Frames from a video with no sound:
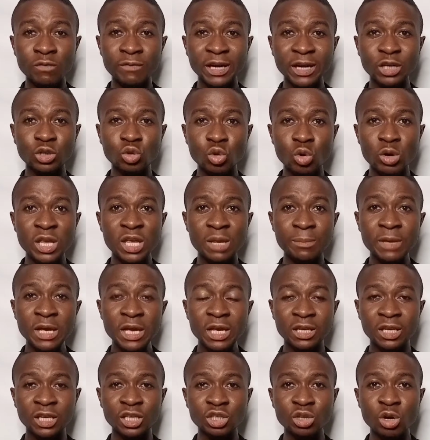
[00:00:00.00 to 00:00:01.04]
overthrow him.
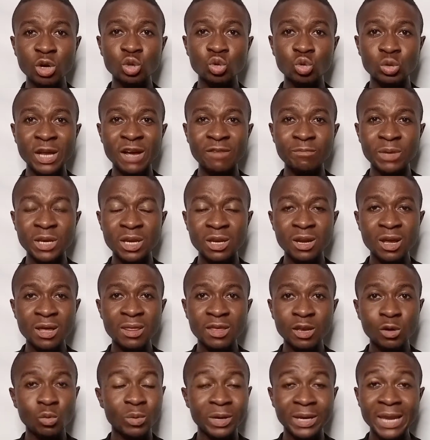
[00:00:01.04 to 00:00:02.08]
The church would have been
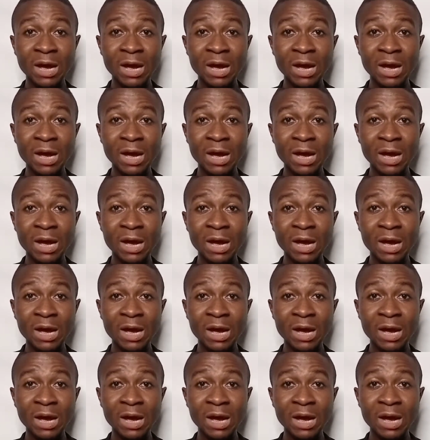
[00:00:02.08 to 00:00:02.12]
nothing